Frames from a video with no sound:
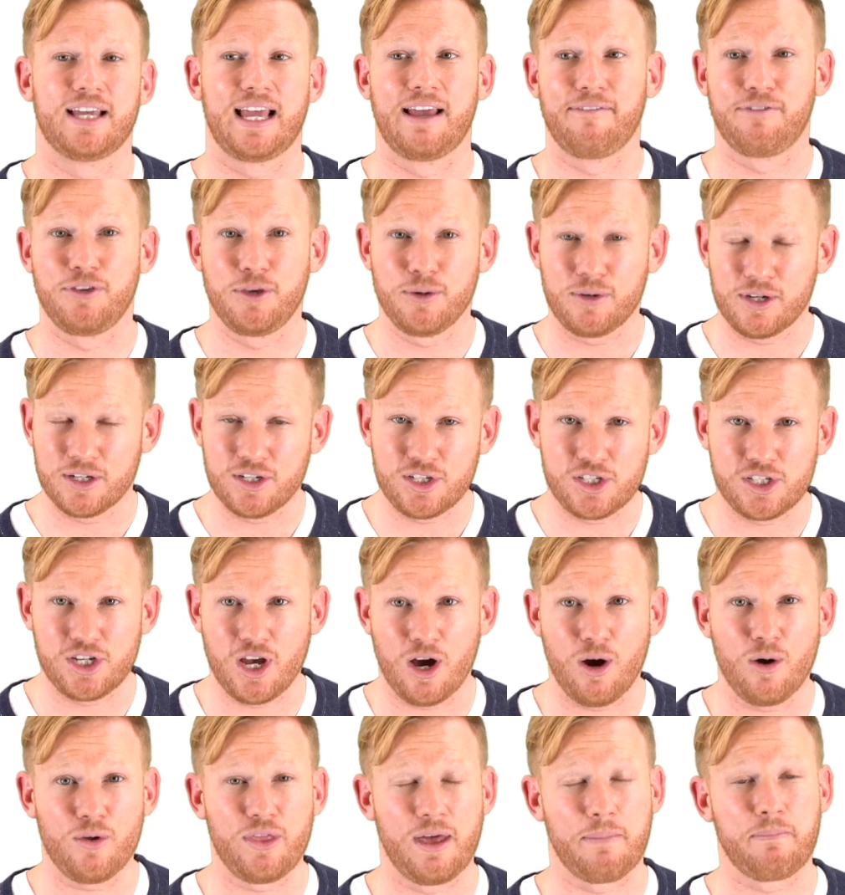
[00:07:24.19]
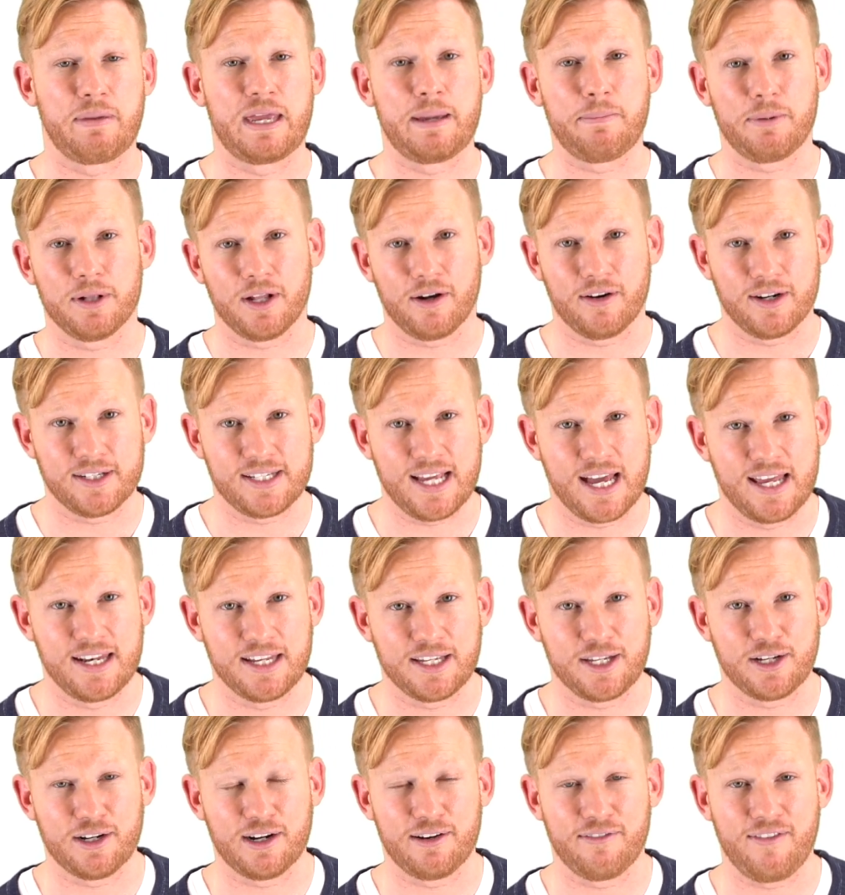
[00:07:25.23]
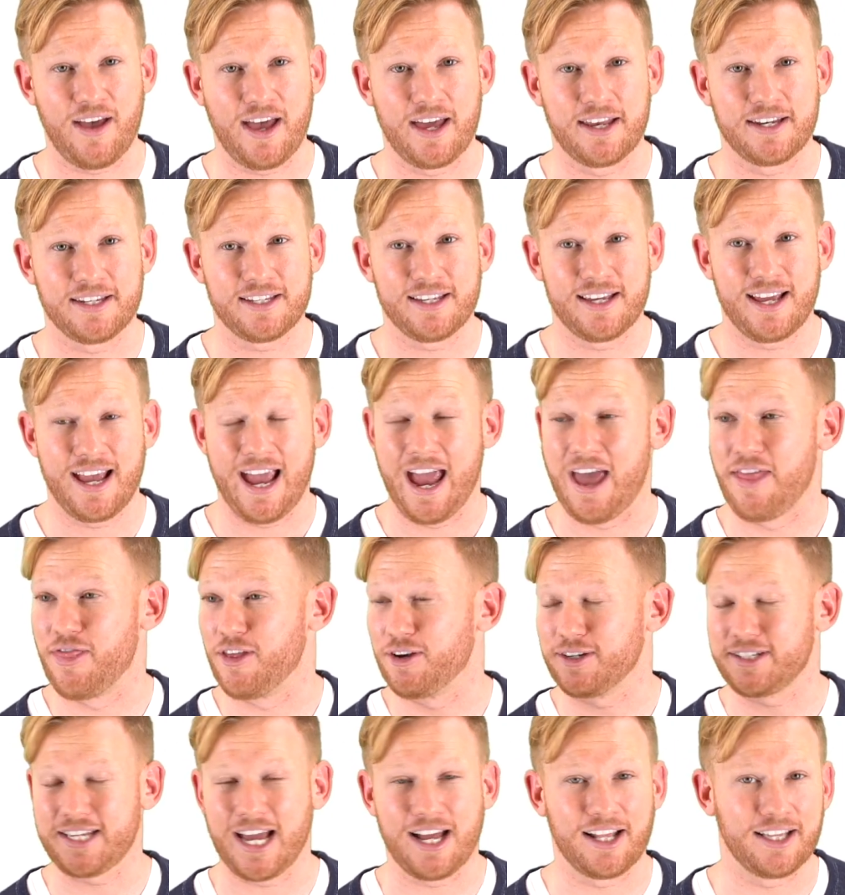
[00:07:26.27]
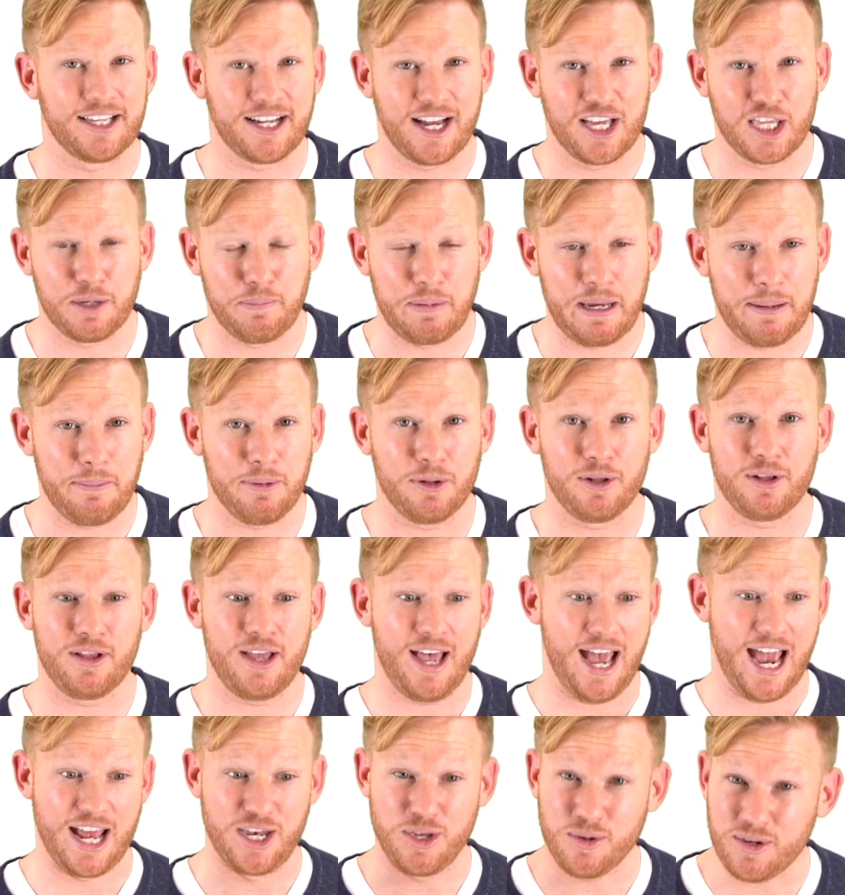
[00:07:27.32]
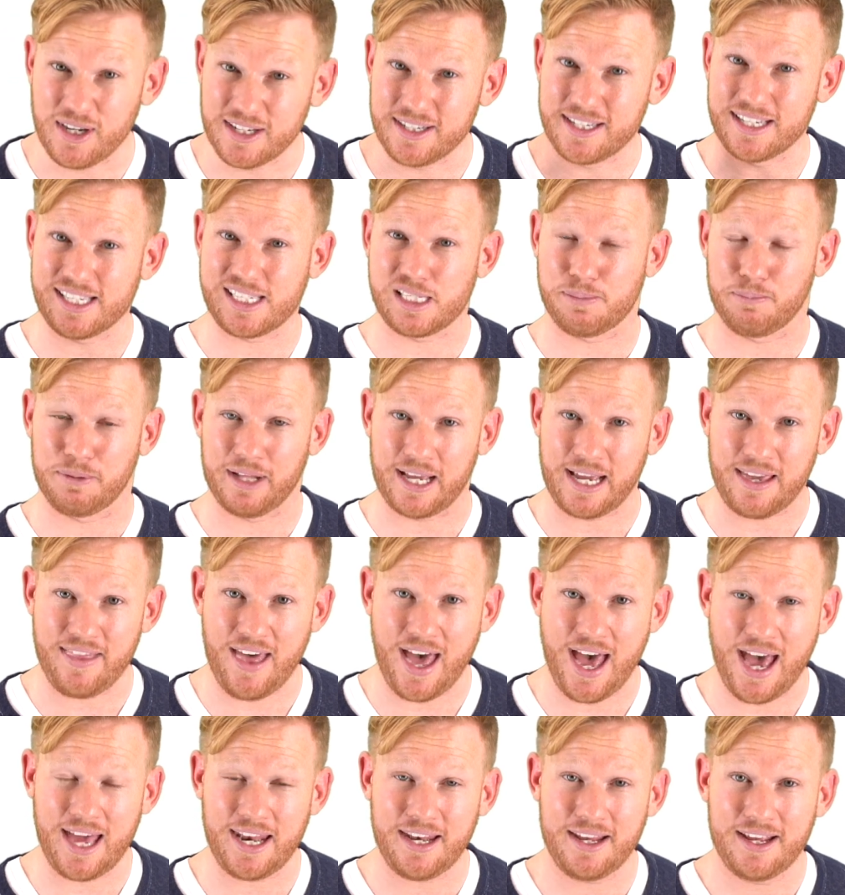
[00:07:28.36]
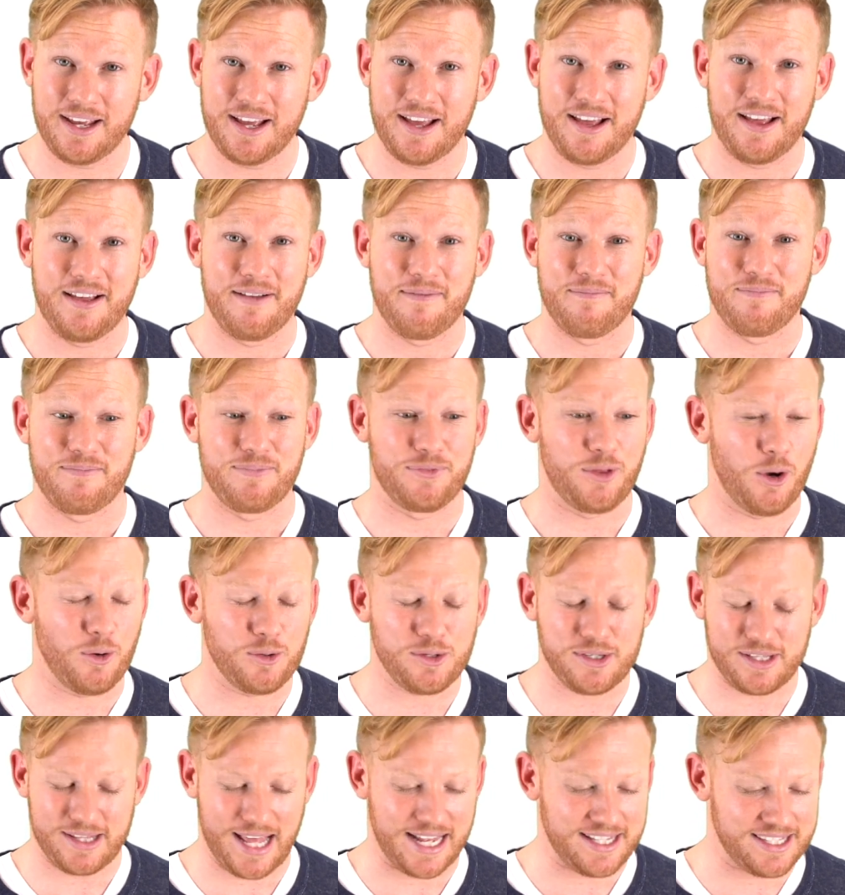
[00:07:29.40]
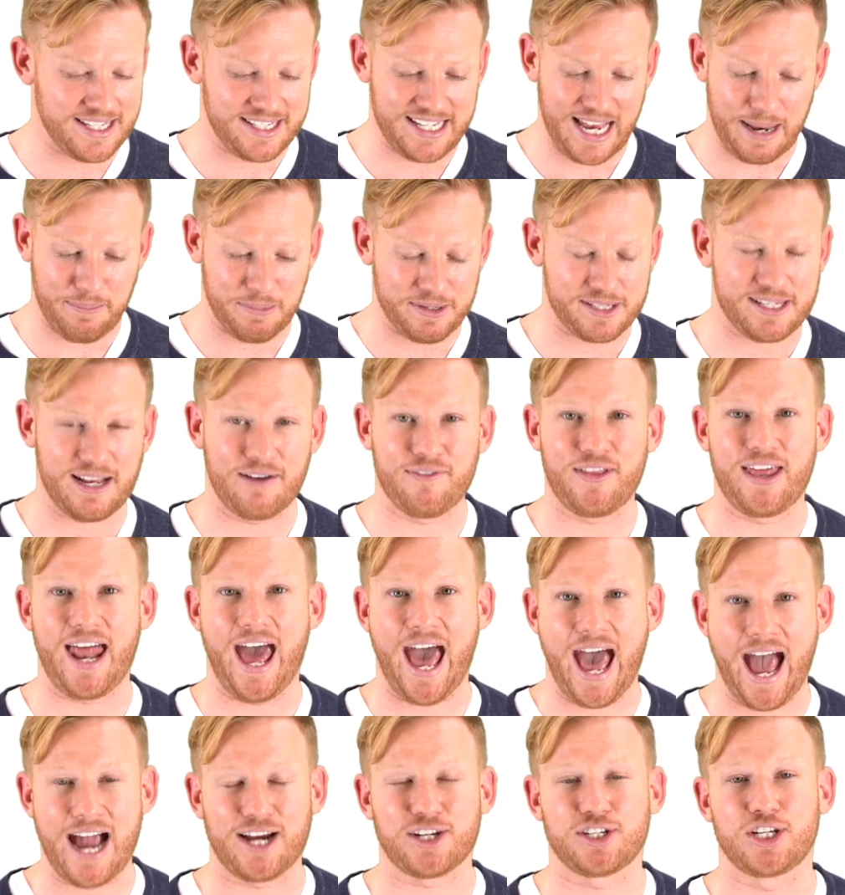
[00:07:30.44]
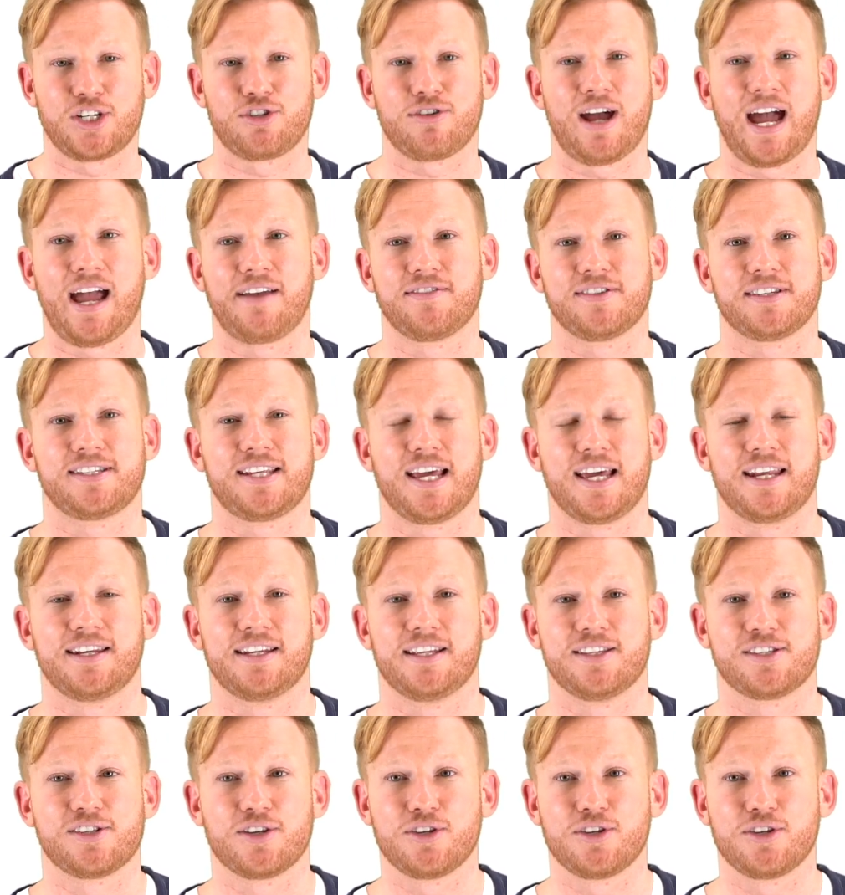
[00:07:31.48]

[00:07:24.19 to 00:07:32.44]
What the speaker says: If you can show that people are attending your event and they're telling other people and you can display that, that's the type of stuff that actually drives attendance.